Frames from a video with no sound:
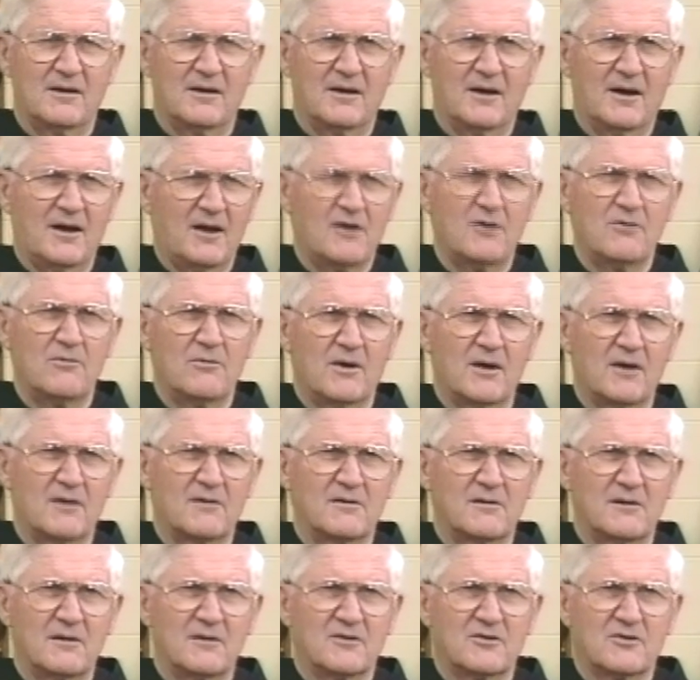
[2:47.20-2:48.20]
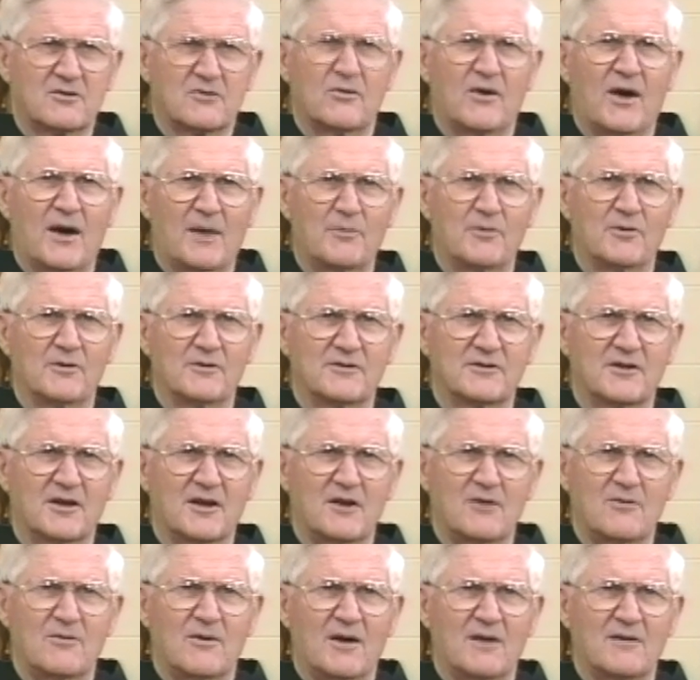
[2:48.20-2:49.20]
I don't want squabbles.
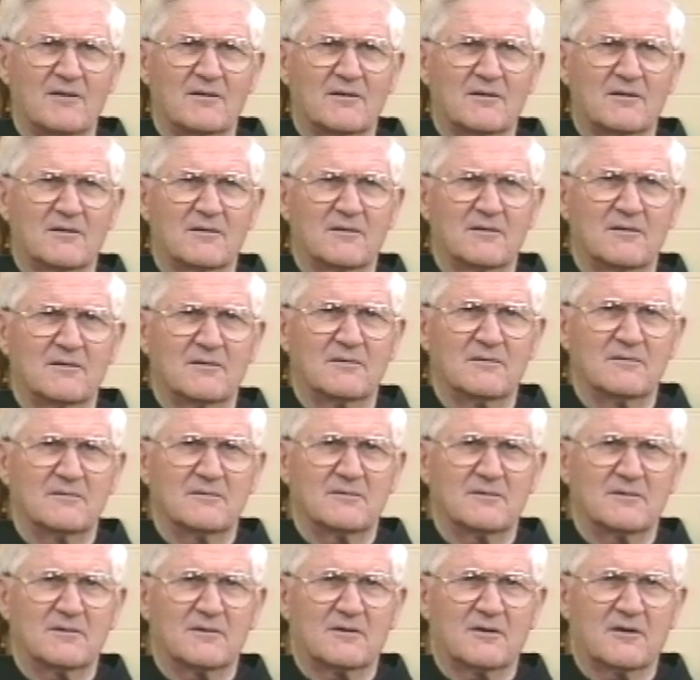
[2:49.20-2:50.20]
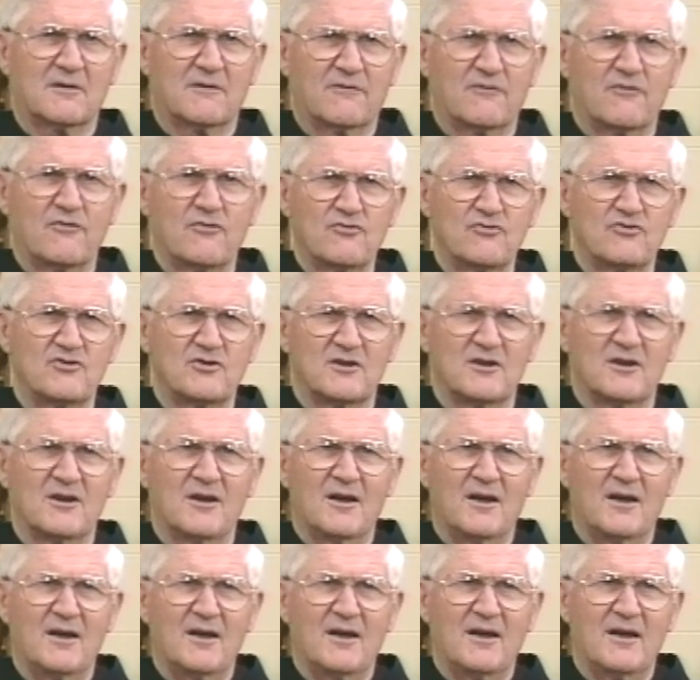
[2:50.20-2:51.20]
I don't want confusion.
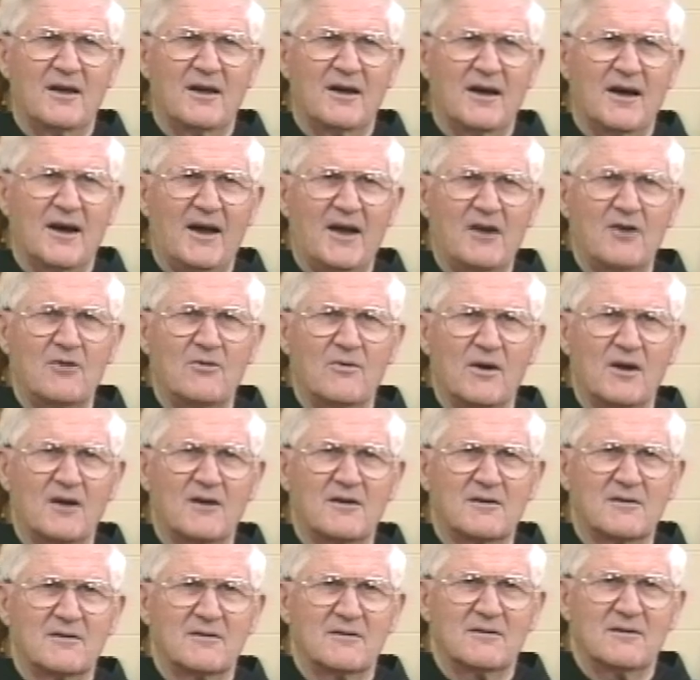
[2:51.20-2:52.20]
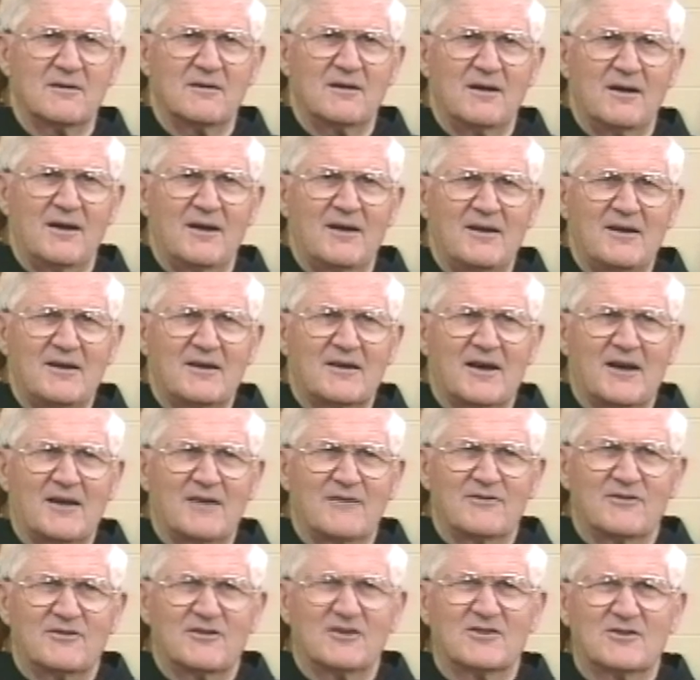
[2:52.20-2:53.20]
I don't want any kind
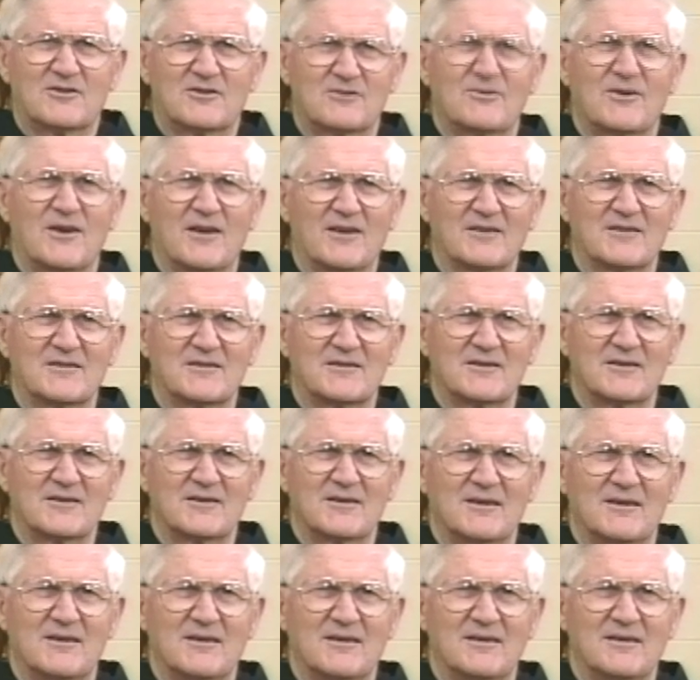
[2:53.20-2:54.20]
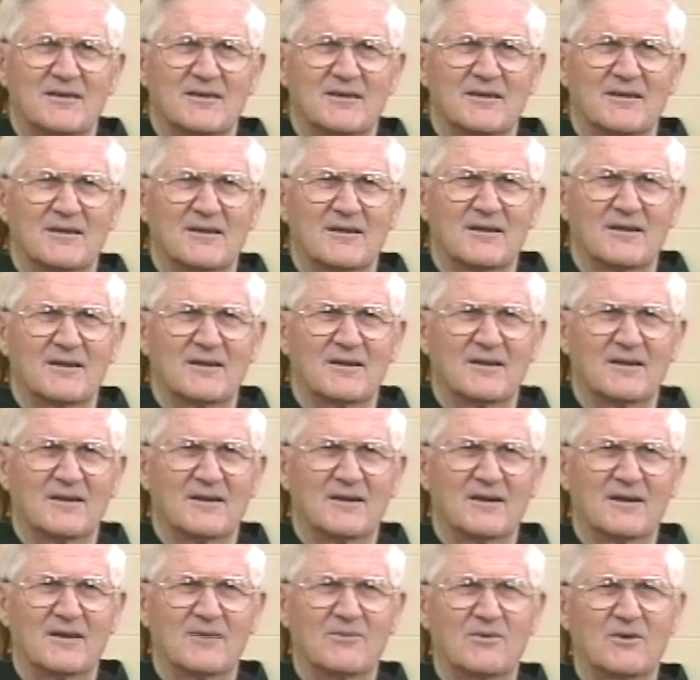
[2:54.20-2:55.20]
of distress.
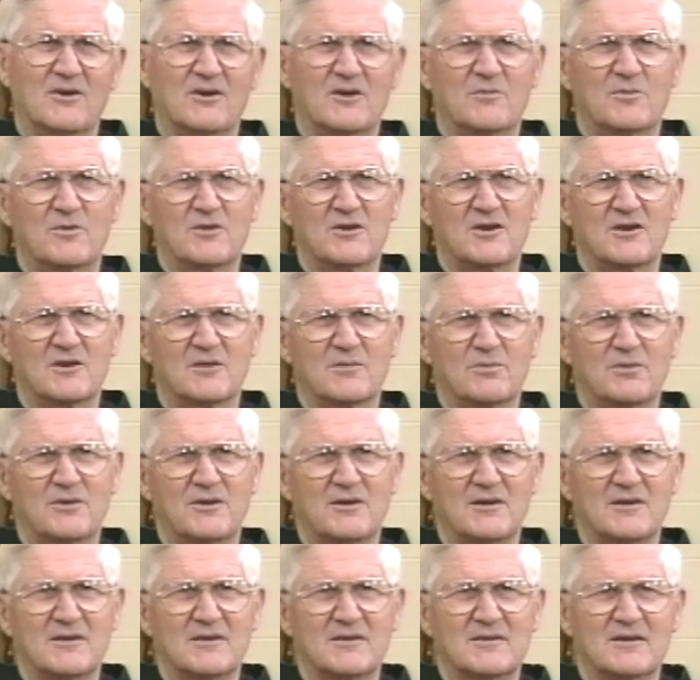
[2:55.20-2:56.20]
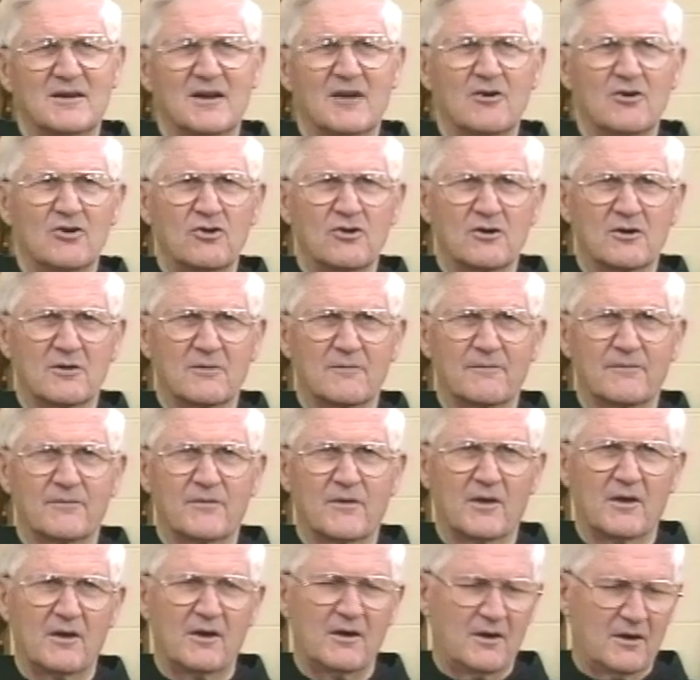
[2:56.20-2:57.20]
I want to be at peace. Now look,
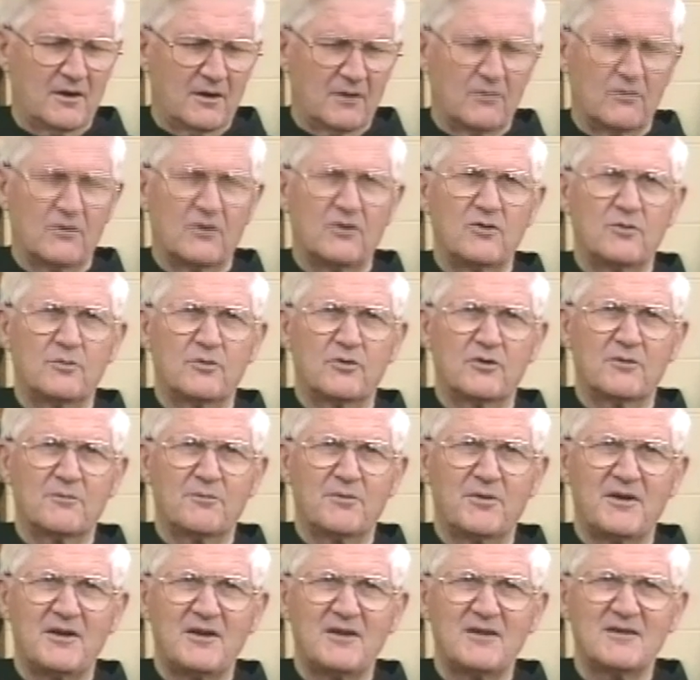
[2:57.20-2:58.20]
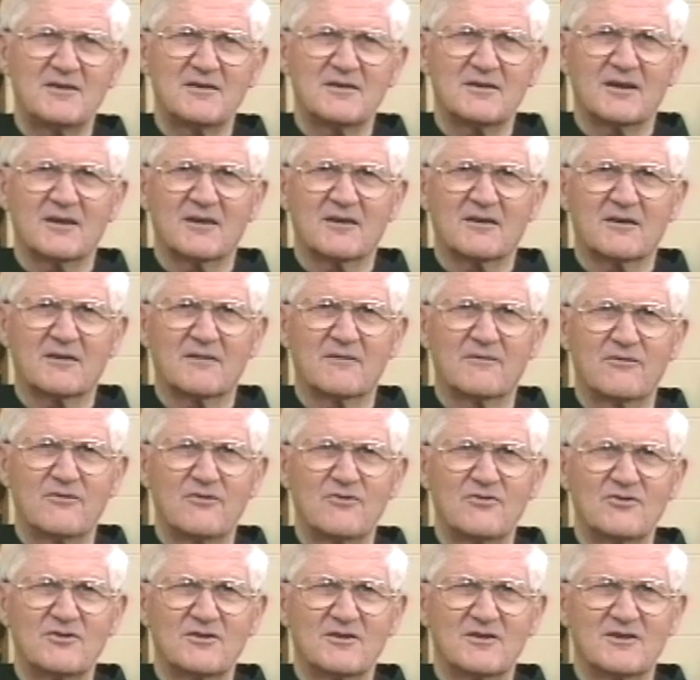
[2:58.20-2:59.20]
when you put peace and
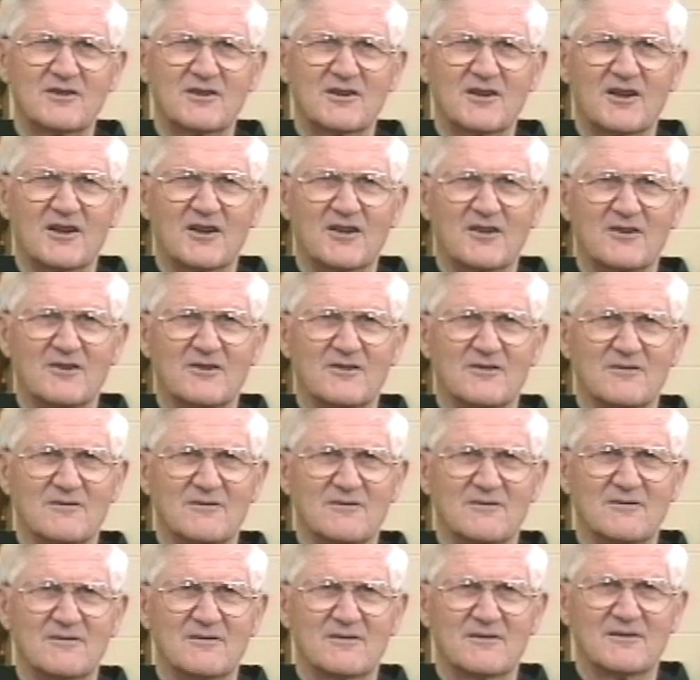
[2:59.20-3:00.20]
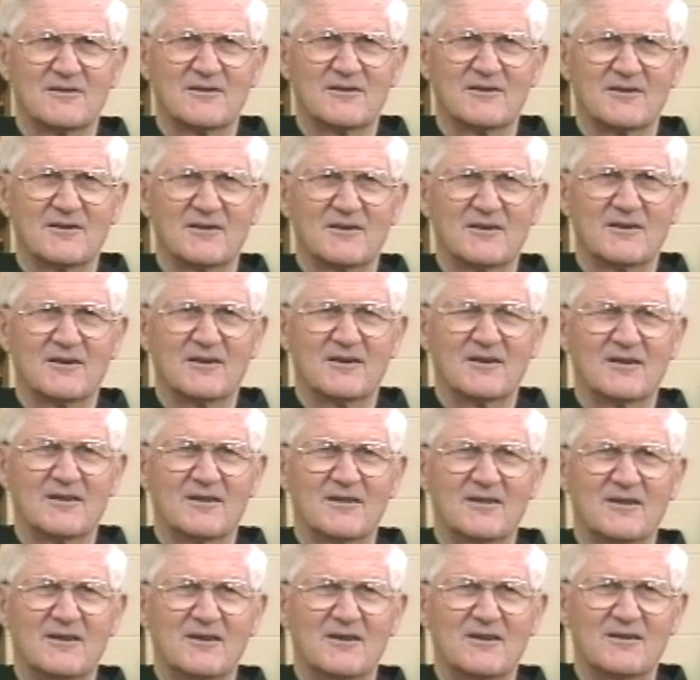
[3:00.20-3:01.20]
confusion together,
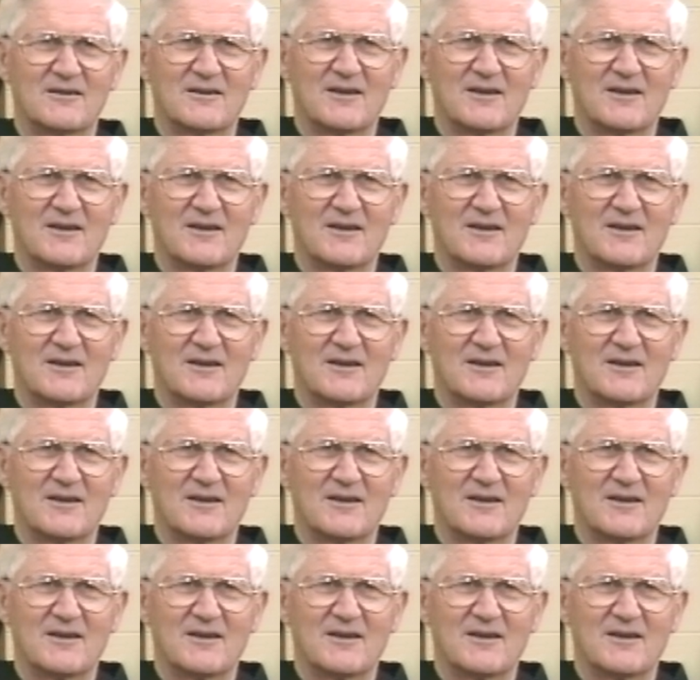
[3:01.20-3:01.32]
they're